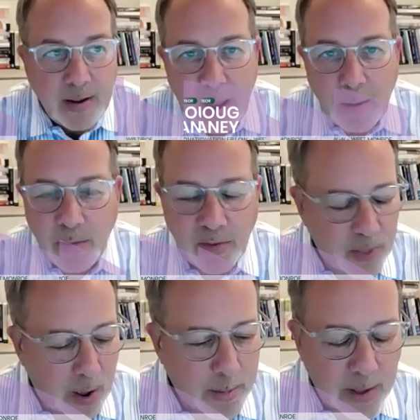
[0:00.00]
Yeah, we
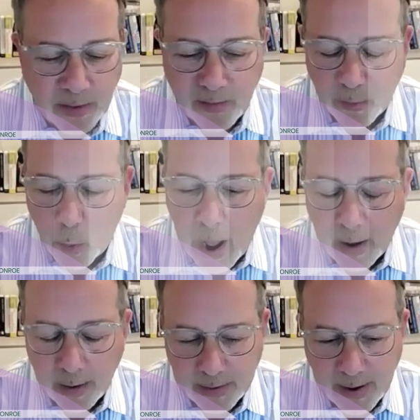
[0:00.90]
thought about this for a
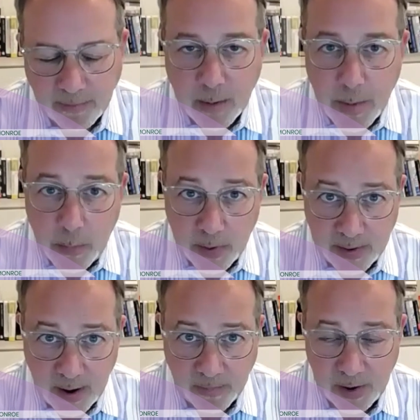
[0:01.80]
while and kind of come up with
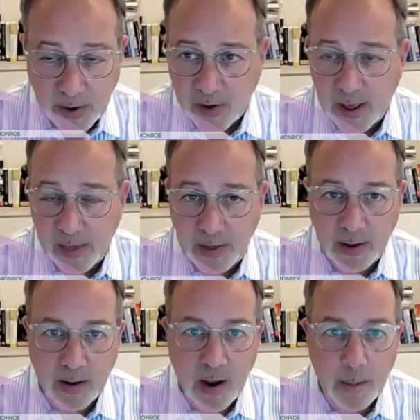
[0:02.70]
a definition that I
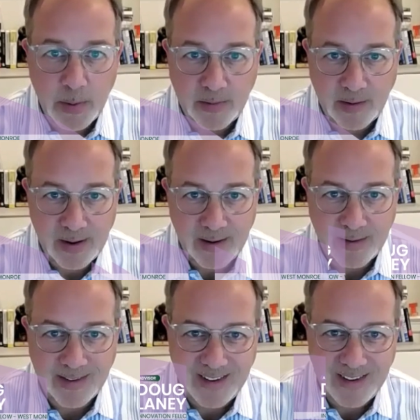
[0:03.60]
think
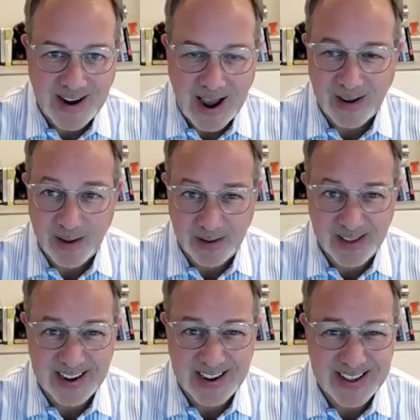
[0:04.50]
encompasses kind of
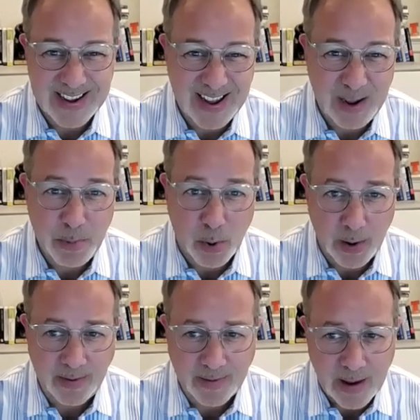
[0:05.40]
the key
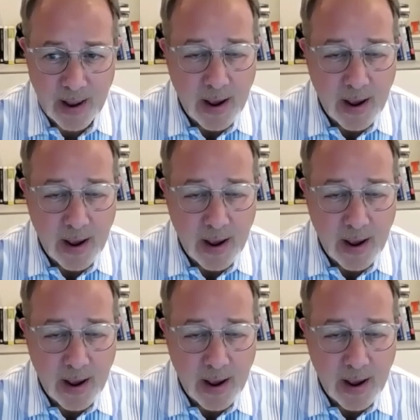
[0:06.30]
points.